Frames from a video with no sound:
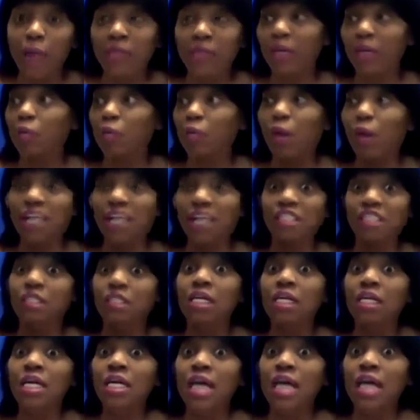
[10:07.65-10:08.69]
And I'm washing,
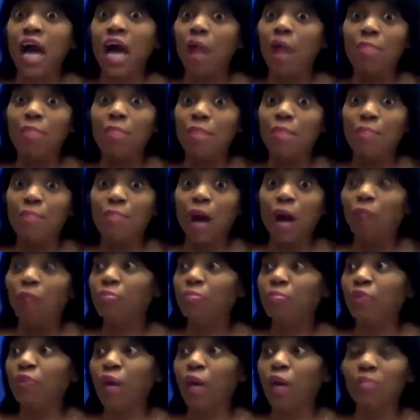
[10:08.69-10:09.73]

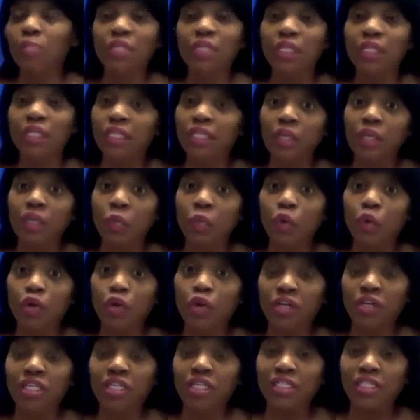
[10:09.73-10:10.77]
I'm dealing in
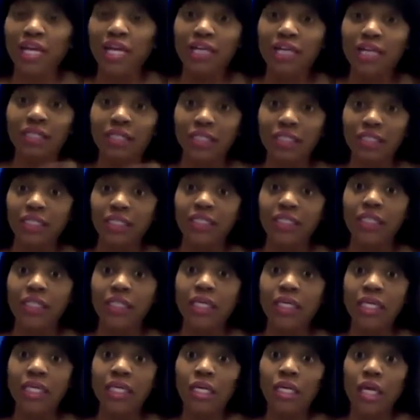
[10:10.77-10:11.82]
water because I clean
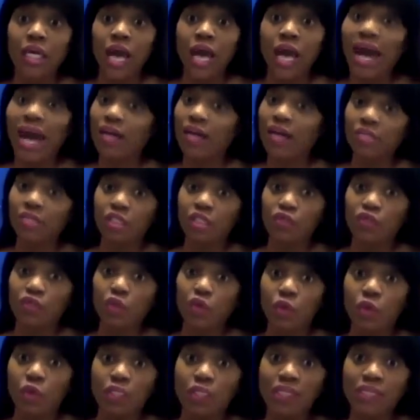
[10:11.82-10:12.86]
houses
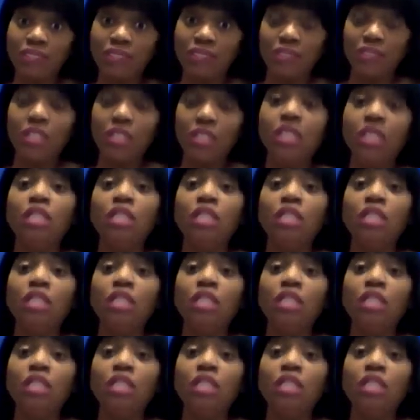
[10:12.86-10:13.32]
for a living.